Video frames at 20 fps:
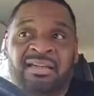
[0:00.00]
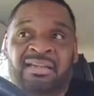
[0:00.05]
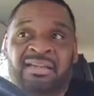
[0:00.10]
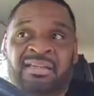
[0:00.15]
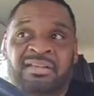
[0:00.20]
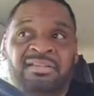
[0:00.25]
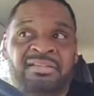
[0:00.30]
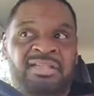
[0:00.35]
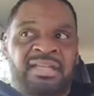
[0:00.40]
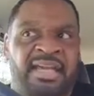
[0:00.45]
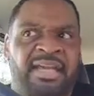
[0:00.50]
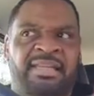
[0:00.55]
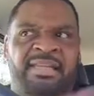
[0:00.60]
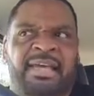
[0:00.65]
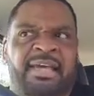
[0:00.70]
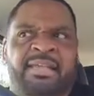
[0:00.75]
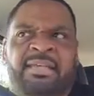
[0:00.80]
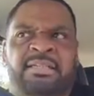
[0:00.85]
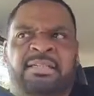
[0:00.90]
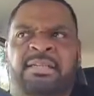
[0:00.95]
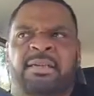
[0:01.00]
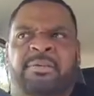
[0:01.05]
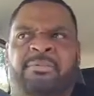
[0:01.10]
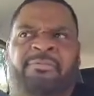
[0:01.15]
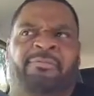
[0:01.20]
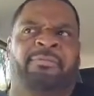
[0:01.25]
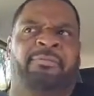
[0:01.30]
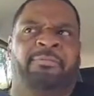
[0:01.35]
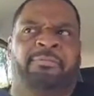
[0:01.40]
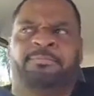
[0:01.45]
You're saying that as
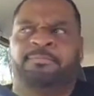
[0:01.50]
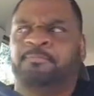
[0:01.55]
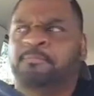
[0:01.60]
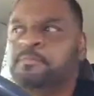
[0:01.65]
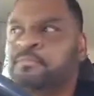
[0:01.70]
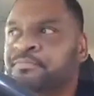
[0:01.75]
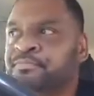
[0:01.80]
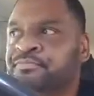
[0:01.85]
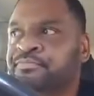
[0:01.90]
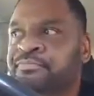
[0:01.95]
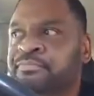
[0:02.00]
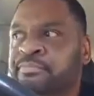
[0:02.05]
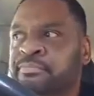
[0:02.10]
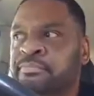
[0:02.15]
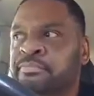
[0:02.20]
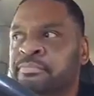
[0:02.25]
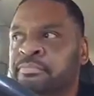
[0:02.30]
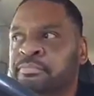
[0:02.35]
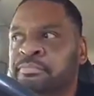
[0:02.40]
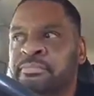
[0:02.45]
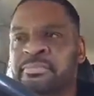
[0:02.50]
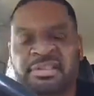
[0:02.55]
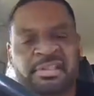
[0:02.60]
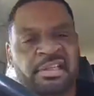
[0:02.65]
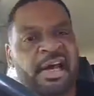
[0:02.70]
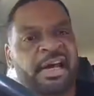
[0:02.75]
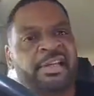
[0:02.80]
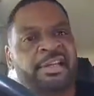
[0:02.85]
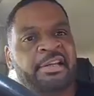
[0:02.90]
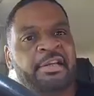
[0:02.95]
if it's
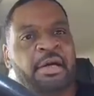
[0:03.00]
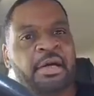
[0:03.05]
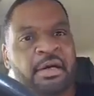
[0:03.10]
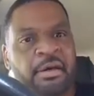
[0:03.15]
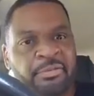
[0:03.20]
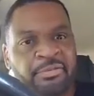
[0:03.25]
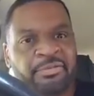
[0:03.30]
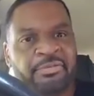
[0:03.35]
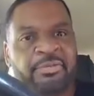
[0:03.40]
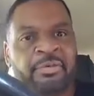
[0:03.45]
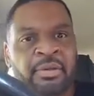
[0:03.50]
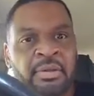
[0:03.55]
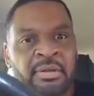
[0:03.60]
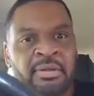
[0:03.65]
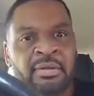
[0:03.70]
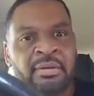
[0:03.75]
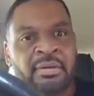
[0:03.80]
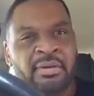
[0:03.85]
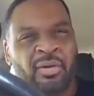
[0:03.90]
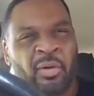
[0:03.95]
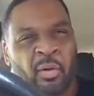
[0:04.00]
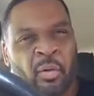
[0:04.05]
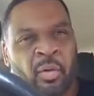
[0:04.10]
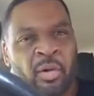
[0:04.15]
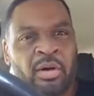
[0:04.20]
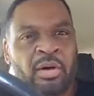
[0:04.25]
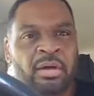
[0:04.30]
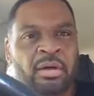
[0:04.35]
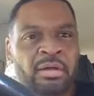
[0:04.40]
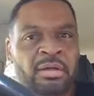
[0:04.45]
not enough,
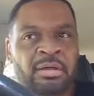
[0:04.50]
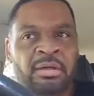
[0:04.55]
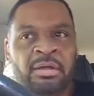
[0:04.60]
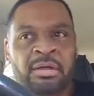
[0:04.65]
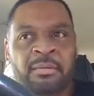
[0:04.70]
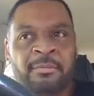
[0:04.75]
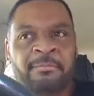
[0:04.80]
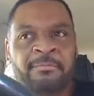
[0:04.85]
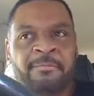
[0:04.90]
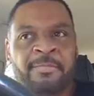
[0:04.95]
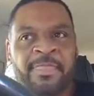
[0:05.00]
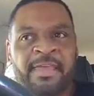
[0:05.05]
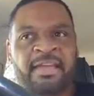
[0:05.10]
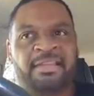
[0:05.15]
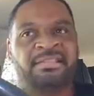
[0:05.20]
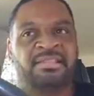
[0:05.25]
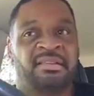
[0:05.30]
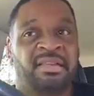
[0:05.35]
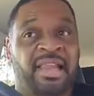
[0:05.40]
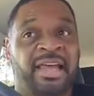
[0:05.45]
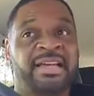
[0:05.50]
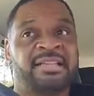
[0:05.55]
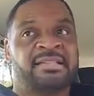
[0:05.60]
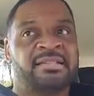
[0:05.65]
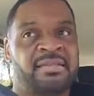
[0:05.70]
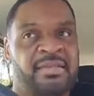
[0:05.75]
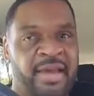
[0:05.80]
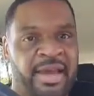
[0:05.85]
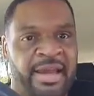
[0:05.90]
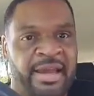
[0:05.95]
or it's less
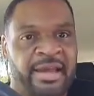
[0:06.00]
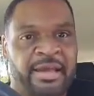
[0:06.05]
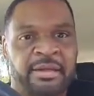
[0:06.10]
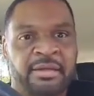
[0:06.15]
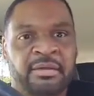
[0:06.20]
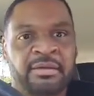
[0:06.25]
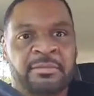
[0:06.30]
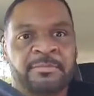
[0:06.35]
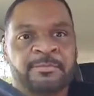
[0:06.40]
than